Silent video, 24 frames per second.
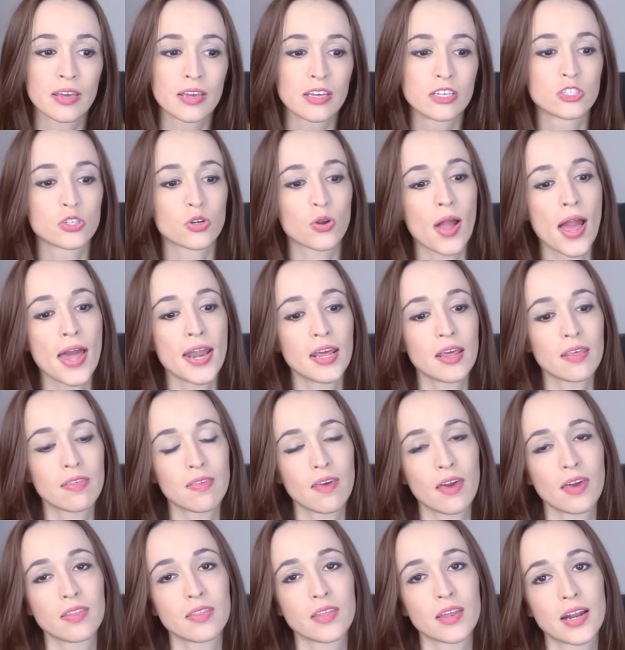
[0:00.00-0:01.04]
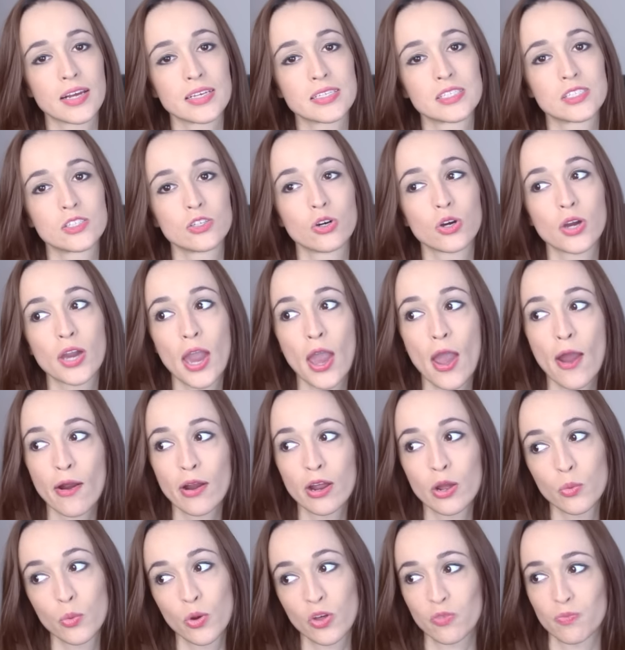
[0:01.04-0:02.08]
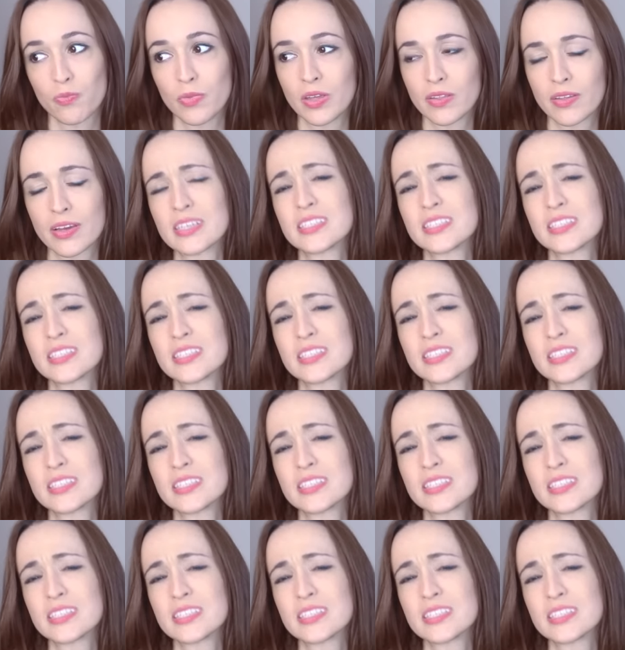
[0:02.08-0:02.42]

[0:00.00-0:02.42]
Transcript: is there anything that I still carry with me,